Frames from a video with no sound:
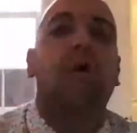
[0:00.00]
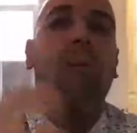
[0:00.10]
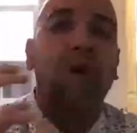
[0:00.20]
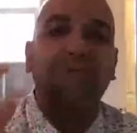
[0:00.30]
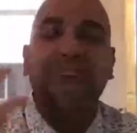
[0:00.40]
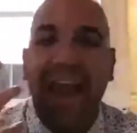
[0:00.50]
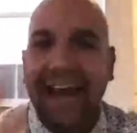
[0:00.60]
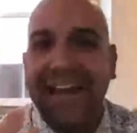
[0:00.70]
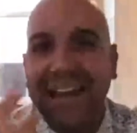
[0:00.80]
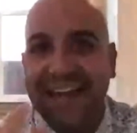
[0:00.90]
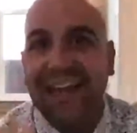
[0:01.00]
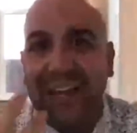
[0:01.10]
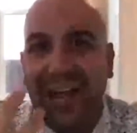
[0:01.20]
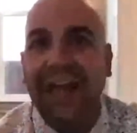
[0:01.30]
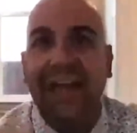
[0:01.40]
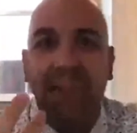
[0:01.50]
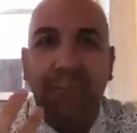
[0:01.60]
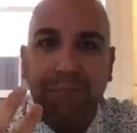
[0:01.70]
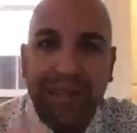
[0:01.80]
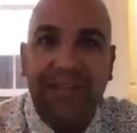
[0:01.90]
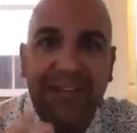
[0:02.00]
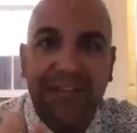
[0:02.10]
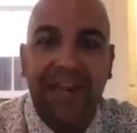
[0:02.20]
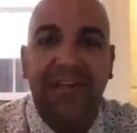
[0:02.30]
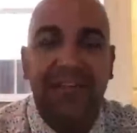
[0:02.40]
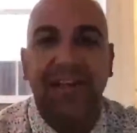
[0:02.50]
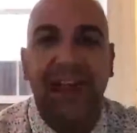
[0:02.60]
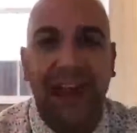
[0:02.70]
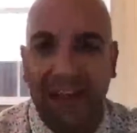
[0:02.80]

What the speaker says: what the LED lighting business is today?